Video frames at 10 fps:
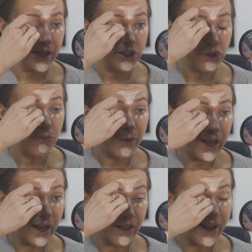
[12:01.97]
They do
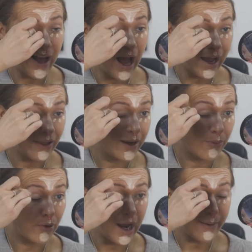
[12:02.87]
make like
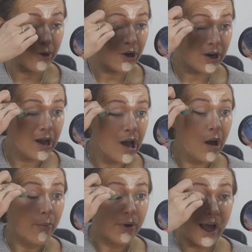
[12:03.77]
eyelid primer,
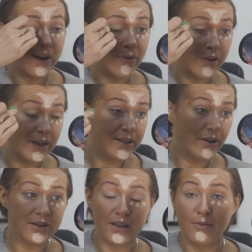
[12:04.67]
but I really
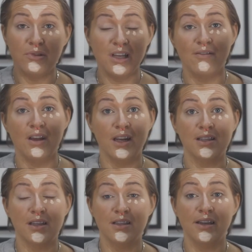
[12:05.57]
seriously believe that
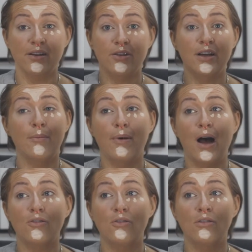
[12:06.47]
it's concealer in a
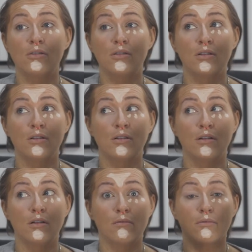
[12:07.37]
bottle
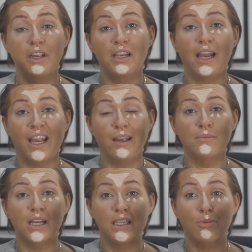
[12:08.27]

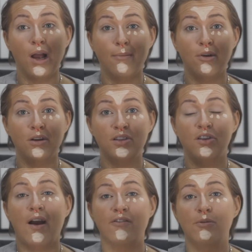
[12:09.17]
renamed as primer, so
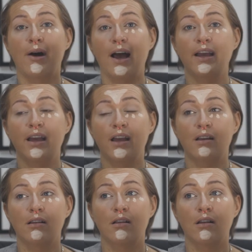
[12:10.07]
you have to buy
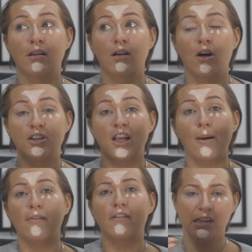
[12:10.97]
it on
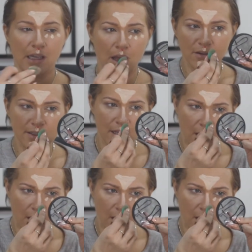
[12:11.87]
top of everything else.